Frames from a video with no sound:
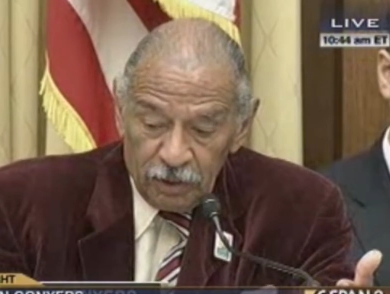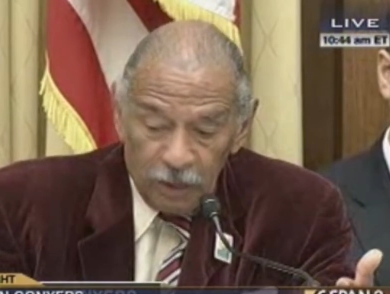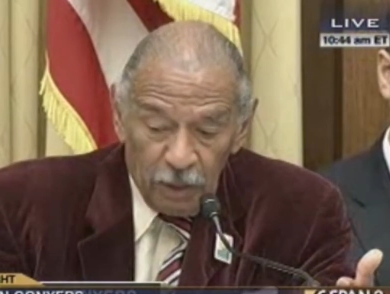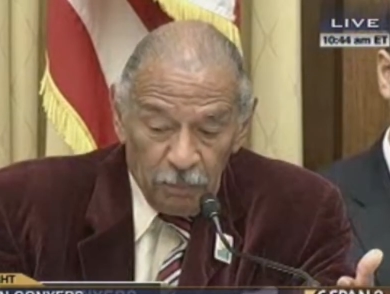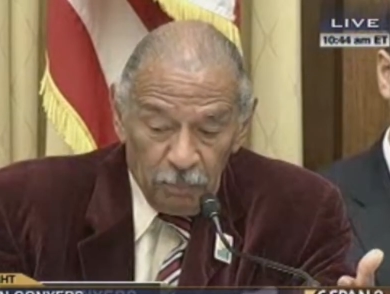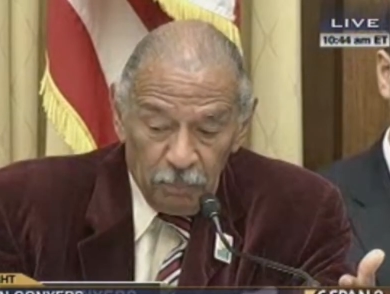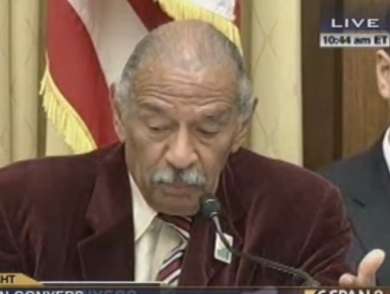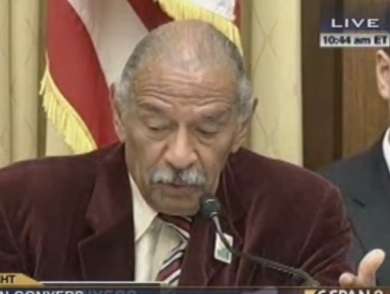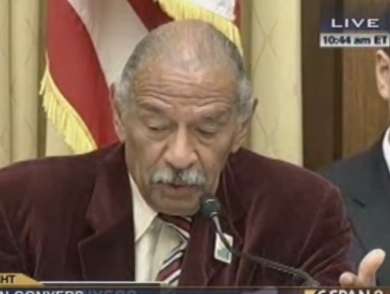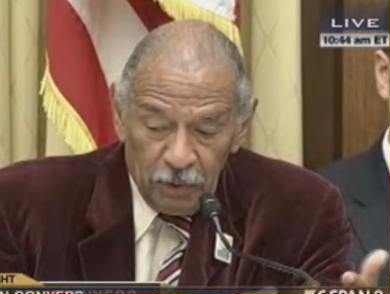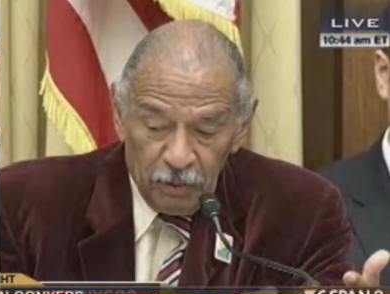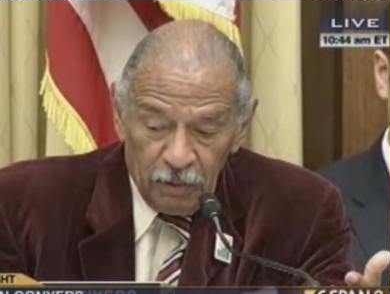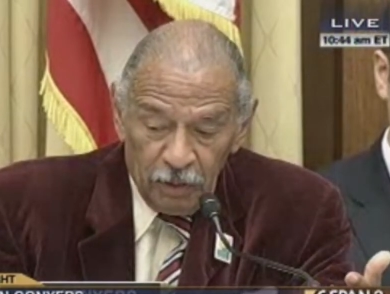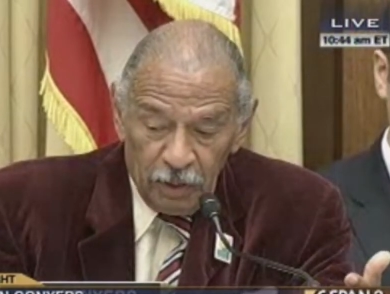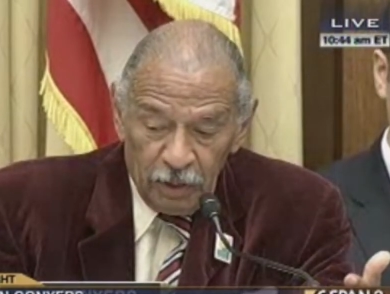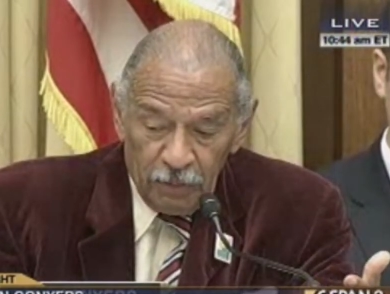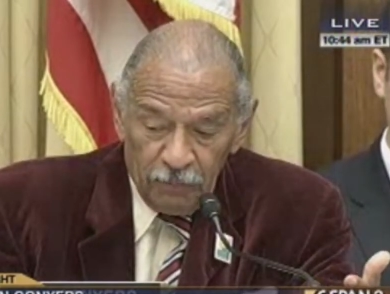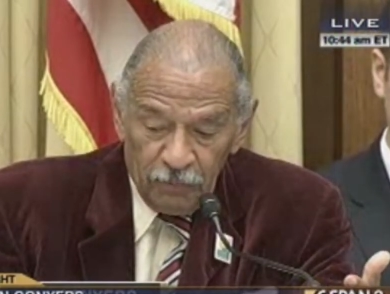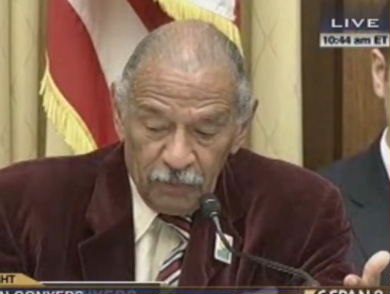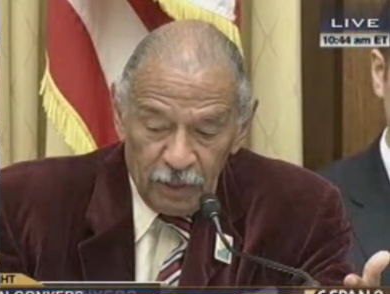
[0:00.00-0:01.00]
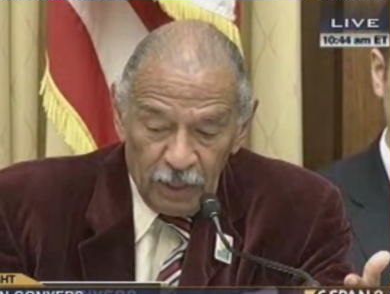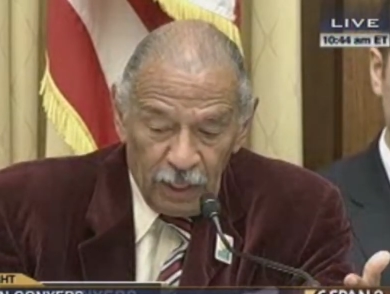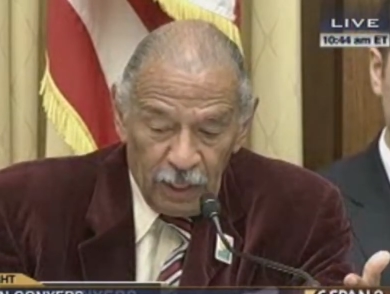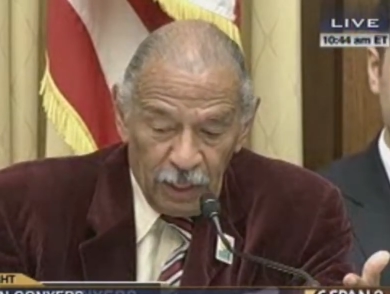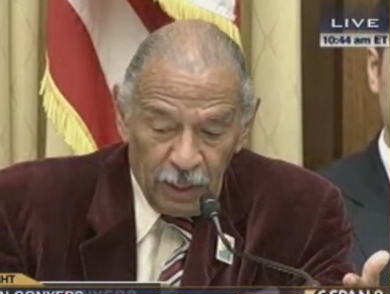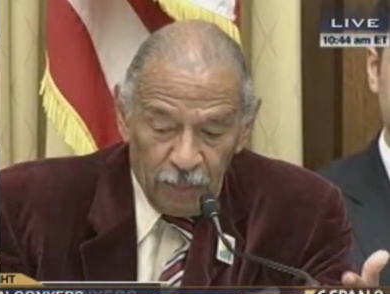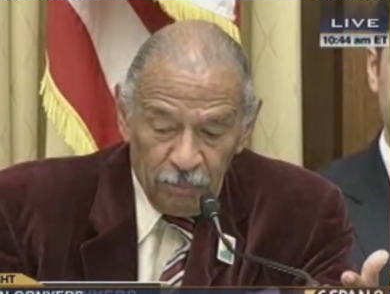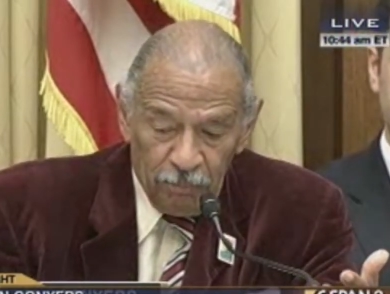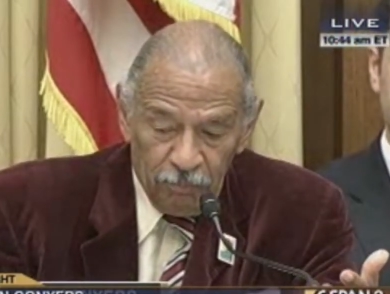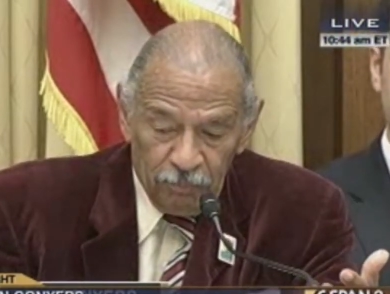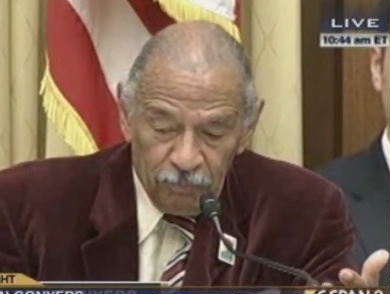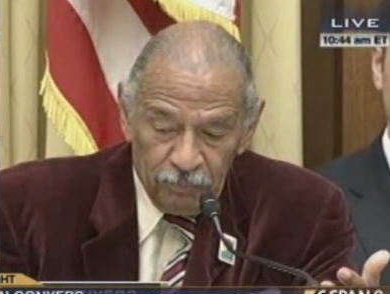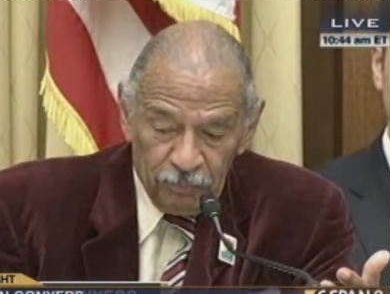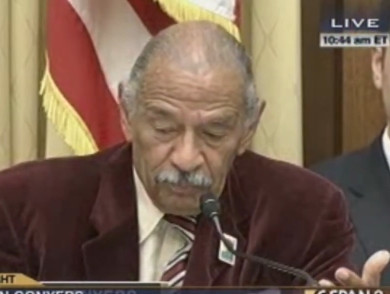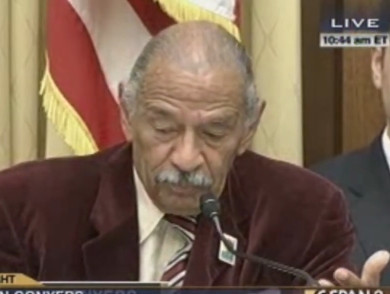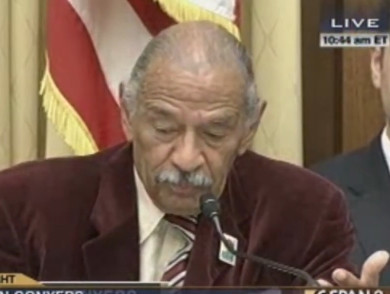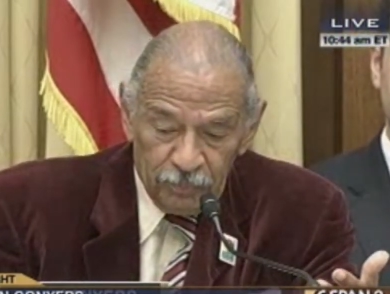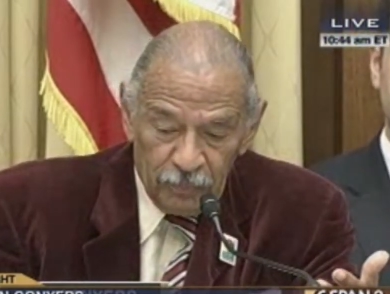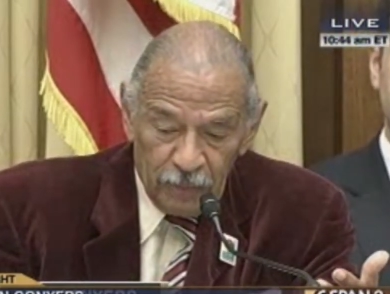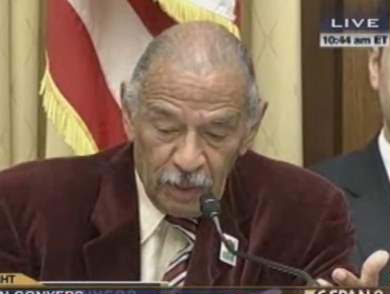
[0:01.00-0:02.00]
some period of time,
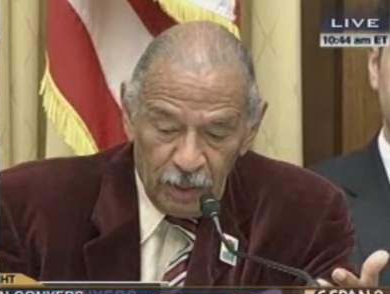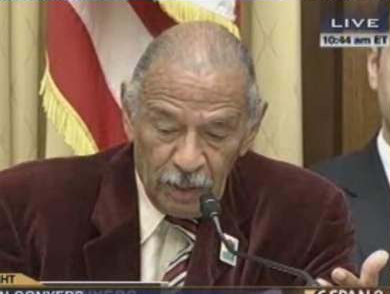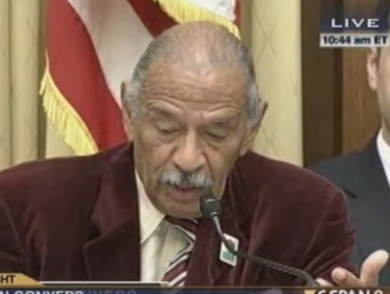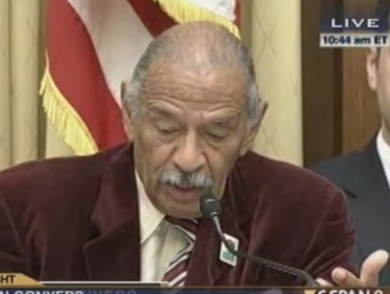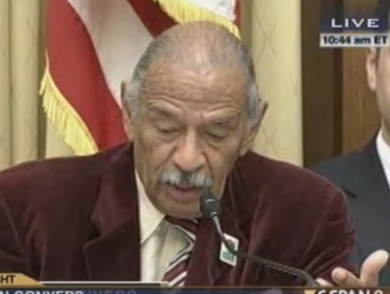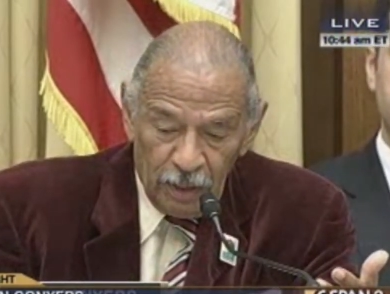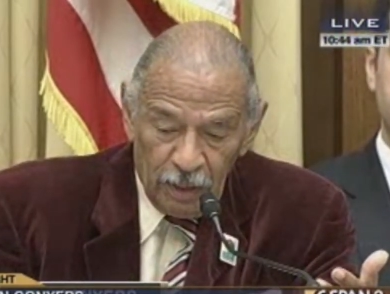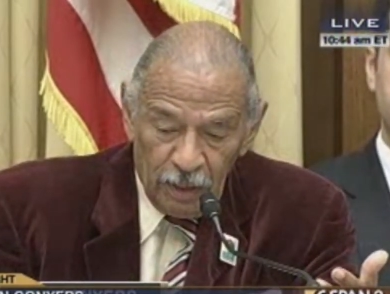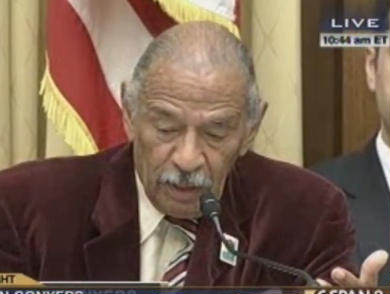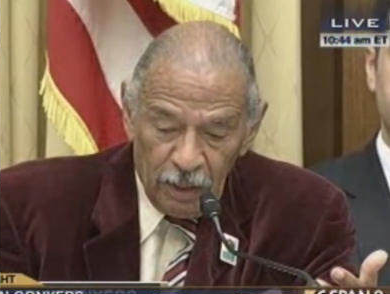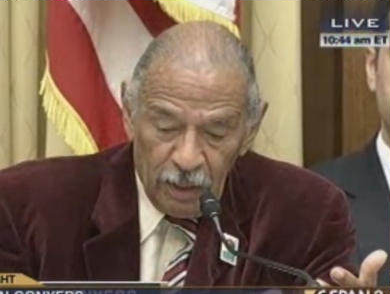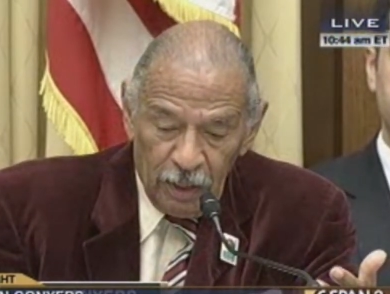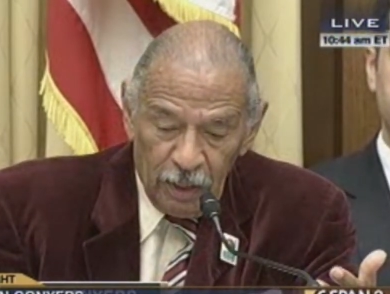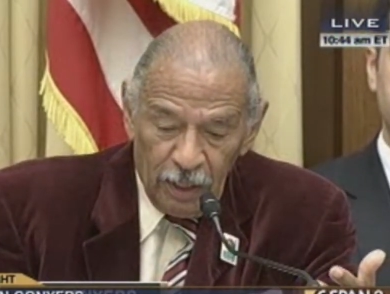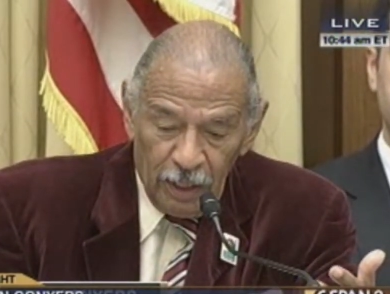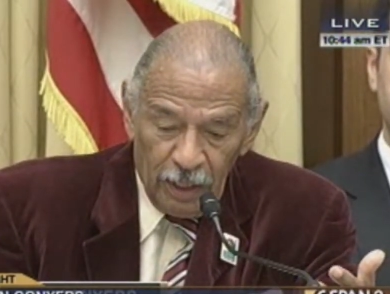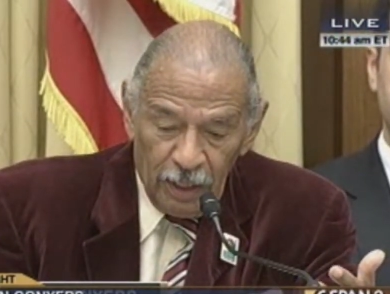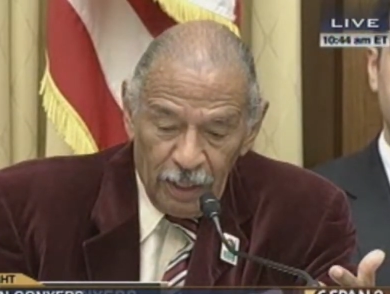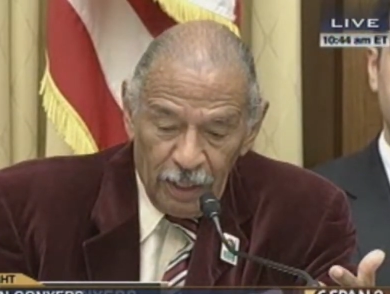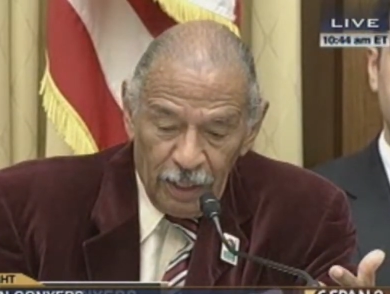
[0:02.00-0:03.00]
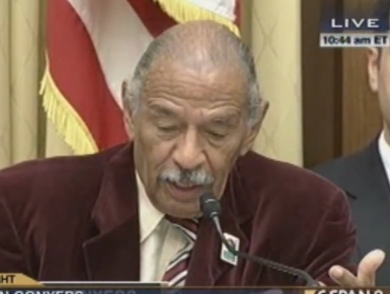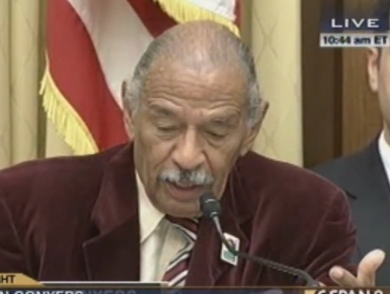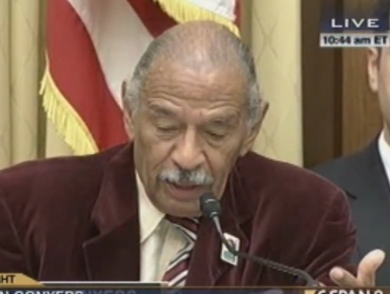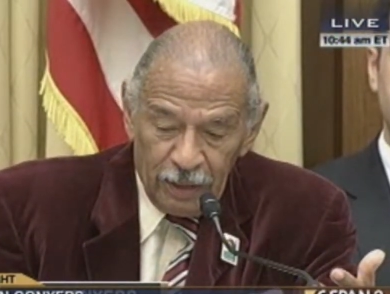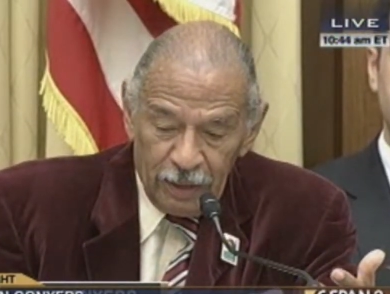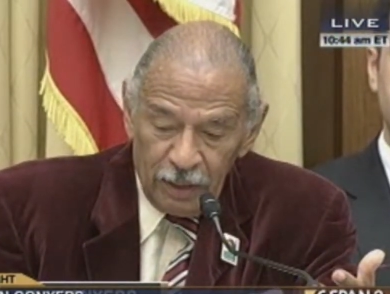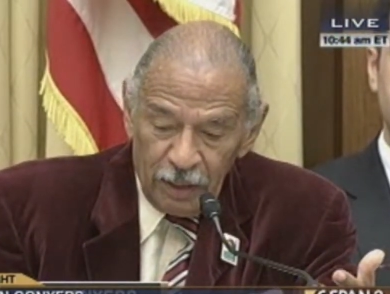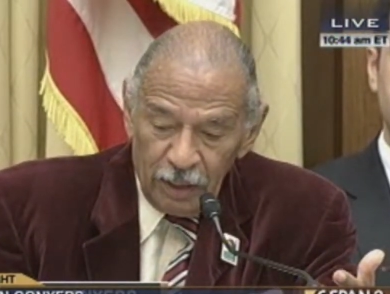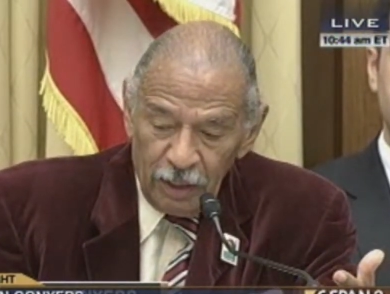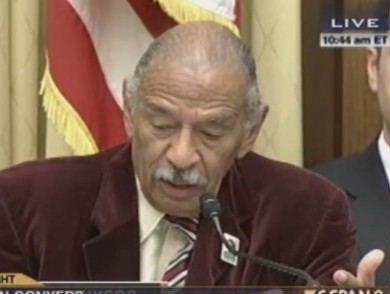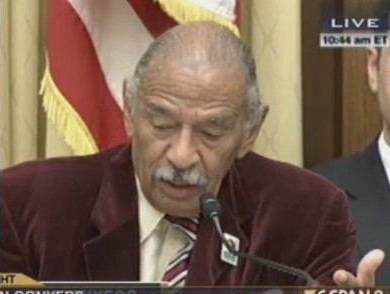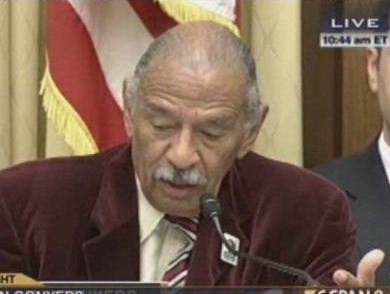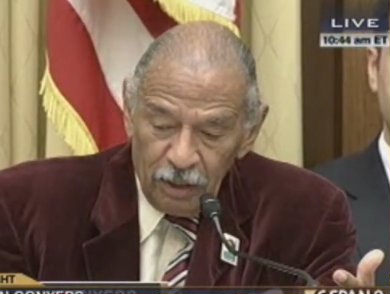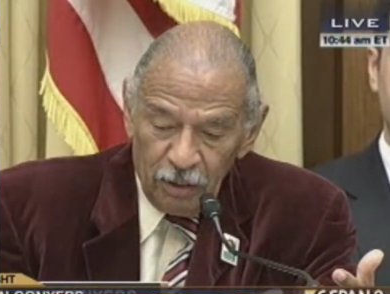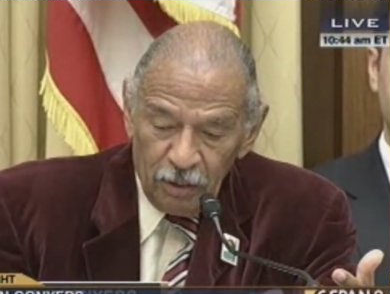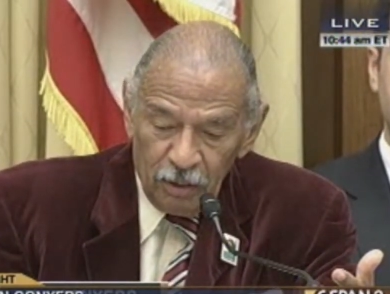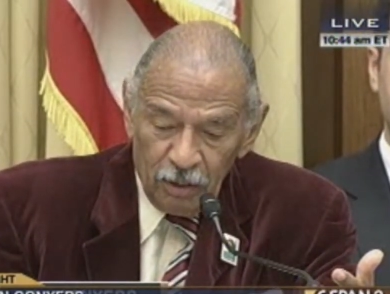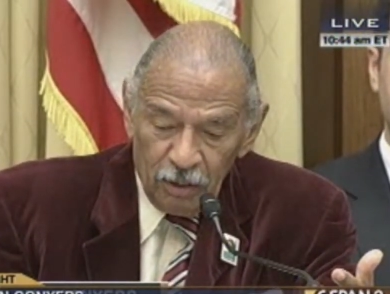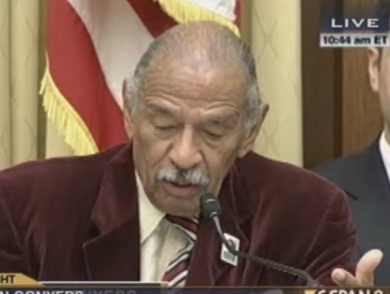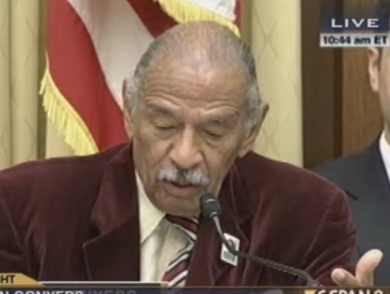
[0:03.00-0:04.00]
and then